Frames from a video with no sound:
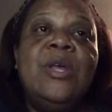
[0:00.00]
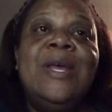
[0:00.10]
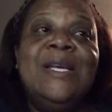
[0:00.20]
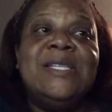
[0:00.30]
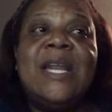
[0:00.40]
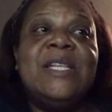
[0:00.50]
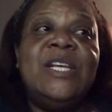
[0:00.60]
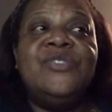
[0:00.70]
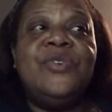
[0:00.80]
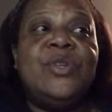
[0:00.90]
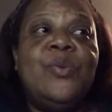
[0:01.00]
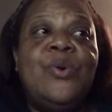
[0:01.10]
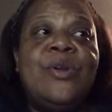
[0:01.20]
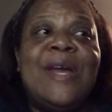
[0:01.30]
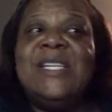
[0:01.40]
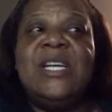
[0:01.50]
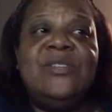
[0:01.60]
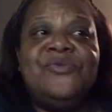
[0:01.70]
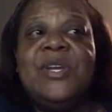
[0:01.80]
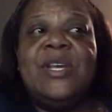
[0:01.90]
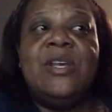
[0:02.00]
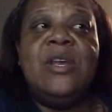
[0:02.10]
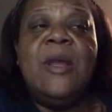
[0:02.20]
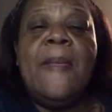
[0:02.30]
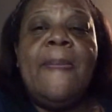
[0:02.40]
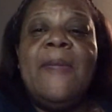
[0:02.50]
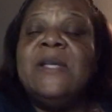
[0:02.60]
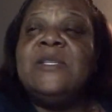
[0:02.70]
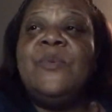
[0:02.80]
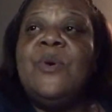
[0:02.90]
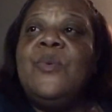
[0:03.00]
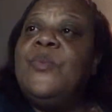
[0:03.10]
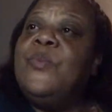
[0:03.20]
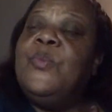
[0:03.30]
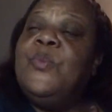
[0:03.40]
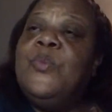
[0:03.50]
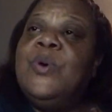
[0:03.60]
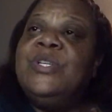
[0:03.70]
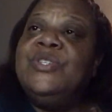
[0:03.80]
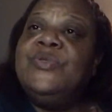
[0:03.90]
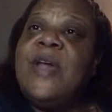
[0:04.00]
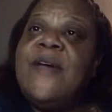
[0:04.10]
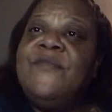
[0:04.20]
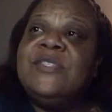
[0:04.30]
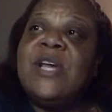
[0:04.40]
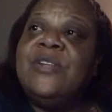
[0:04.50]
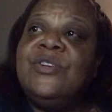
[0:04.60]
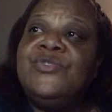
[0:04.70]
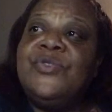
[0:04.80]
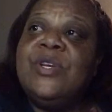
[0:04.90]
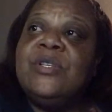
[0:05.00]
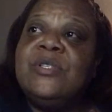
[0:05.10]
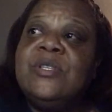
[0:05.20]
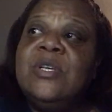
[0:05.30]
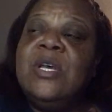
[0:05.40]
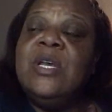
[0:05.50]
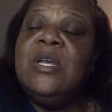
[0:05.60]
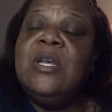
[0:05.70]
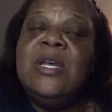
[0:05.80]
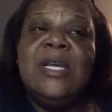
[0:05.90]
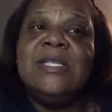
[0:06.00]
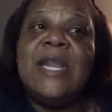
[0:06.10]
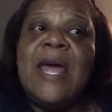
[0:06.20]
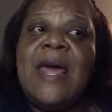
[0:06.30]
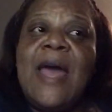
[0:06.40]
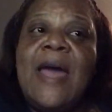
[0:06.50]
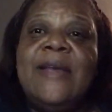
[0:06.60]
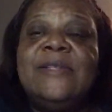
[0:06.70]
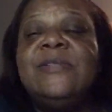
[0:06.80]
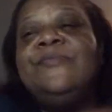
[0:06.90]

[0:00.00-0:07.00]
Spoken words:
He said, I didn't drink the water. I didn't drink it. I said, well, what did you have inside your drinks? He said, I had ice.